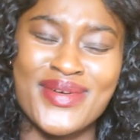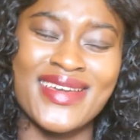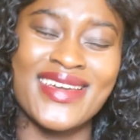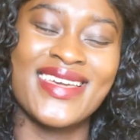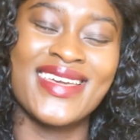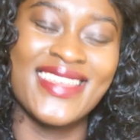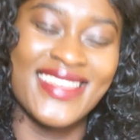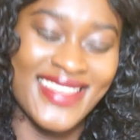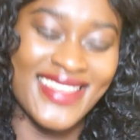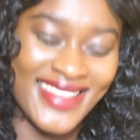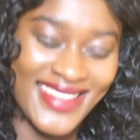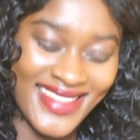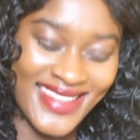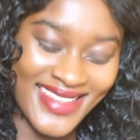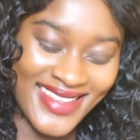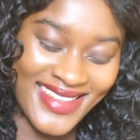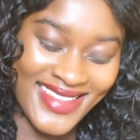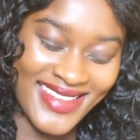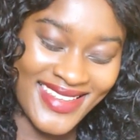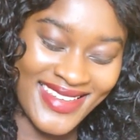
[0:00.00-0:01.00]

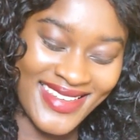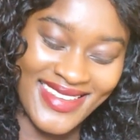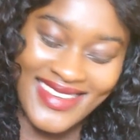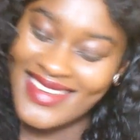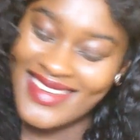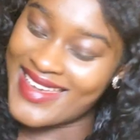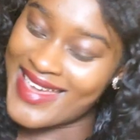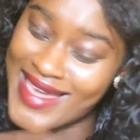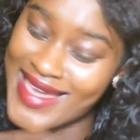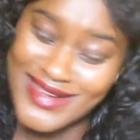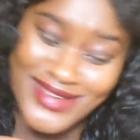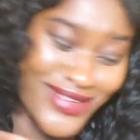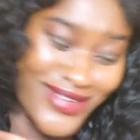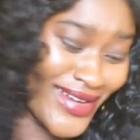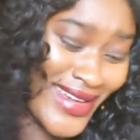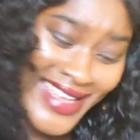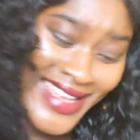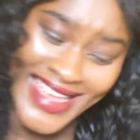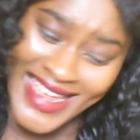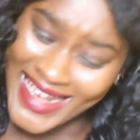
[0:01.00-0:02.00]
I
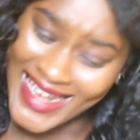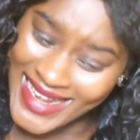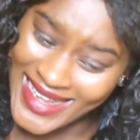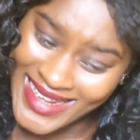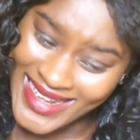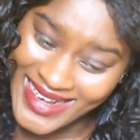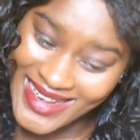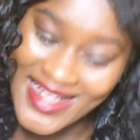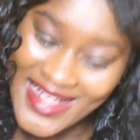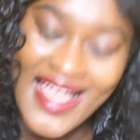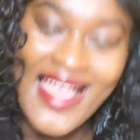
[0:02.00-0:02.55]
don't get it.